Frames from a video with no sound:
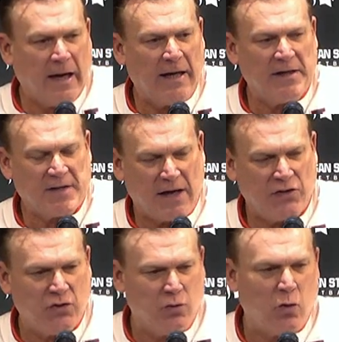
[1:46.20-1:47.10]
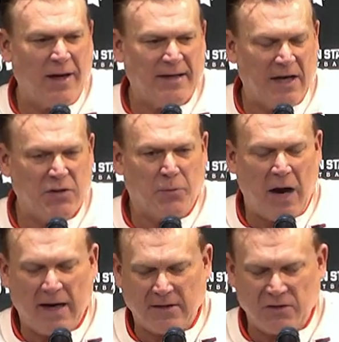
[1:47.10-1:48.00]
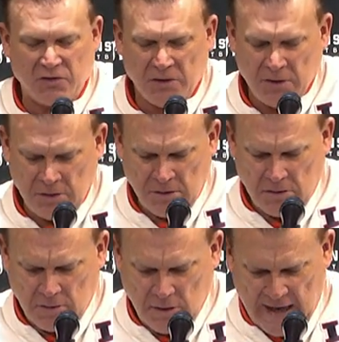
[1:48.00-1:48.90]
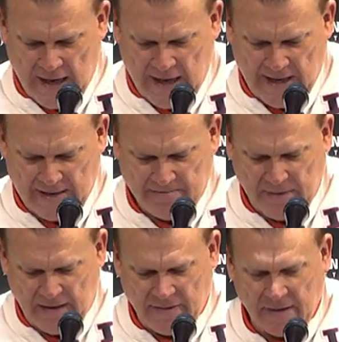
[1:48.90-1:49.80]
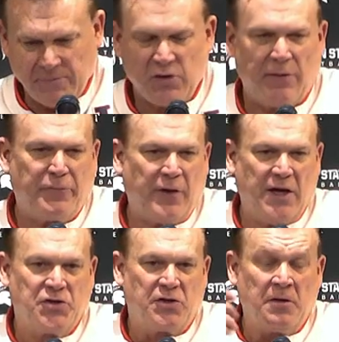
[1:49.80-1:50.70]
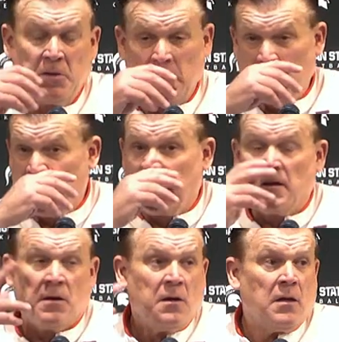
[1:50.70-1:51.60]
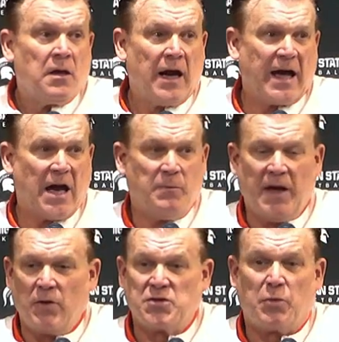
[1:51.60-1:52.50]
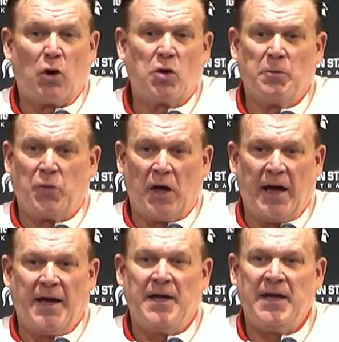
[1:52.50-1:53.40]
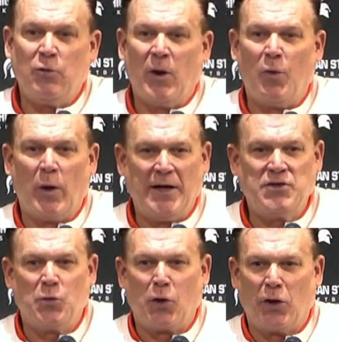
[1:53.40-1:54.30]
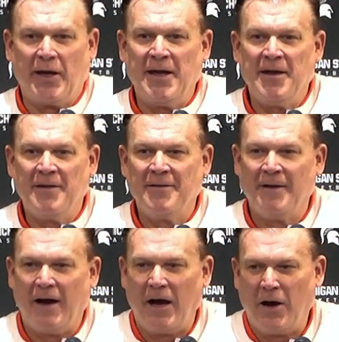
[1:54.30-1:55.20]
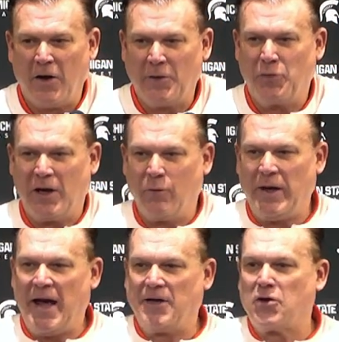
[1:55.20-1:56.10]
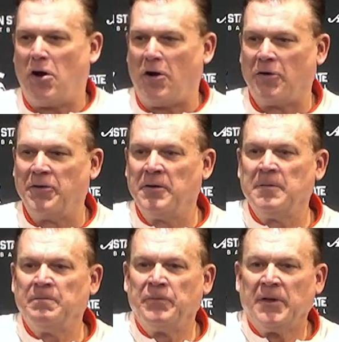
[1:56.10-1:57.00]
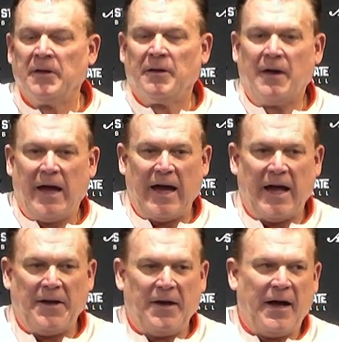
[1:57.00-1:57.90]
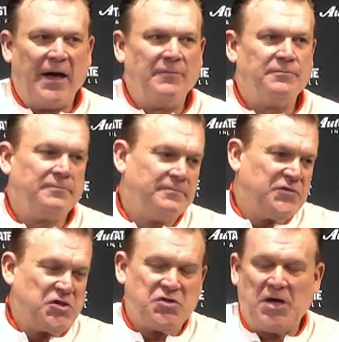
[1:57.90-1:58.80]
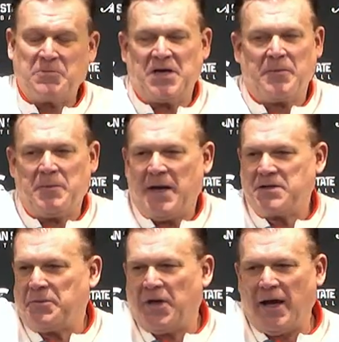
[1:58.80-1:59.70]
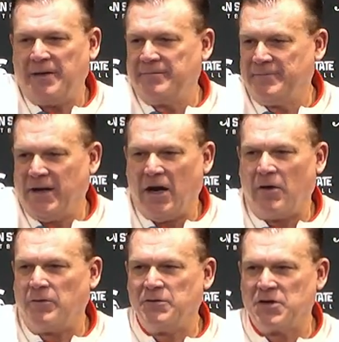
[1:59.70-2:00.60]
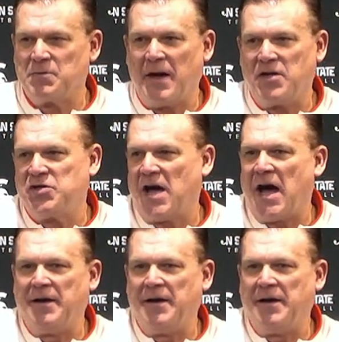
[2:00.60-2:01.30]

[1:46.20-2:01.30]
And then Trent Frazier. And I got to admit, it was a broken play. He went way too early on the play we had called and just jumps up and makes a play, you know, just made a shot. And doesn't matter that he's 0 for 5 or 0 for 6 the first